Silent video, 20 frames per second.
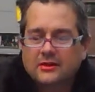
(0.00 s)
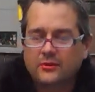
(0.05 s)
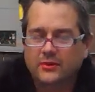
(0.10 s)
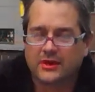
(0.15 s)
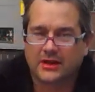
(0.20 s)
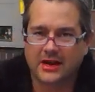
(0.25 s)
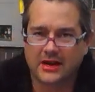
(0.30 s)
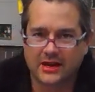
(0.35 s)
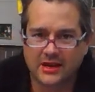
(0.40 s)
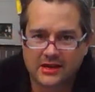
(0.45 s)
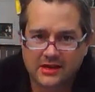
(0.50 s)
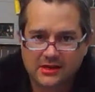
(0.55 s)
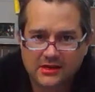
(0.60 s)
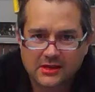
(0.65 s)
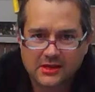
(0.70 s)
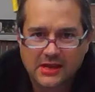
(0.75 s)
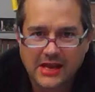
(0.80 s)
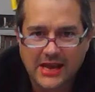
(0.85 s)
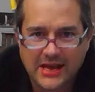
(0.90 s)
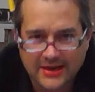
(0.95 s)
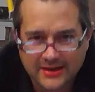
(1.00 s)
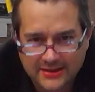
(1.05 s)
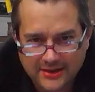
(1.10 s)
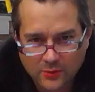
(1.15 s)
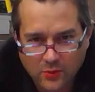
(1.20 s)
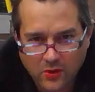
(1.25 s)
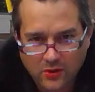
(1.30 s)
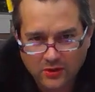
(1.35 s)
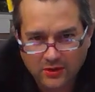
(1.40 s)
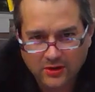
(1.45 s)
we kind of Andy
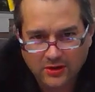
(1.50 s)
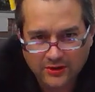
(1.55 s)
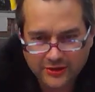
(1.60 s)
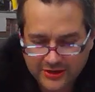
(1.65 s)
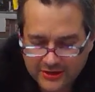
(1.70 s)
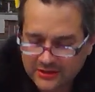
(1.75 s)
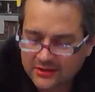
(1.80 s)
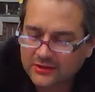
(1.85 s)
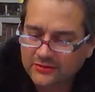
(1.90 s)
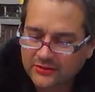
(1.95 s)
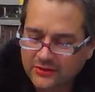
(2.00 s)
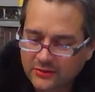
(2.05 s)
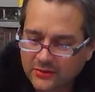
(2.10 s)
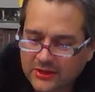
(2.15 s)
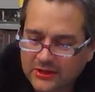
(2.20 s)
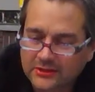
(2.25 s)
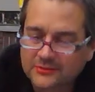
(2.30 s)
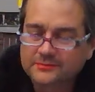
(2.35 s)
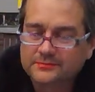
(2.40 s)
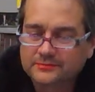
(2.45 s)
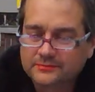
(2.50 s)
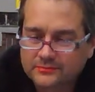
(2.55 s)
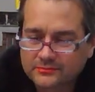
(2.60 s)
Warholed it, if you will.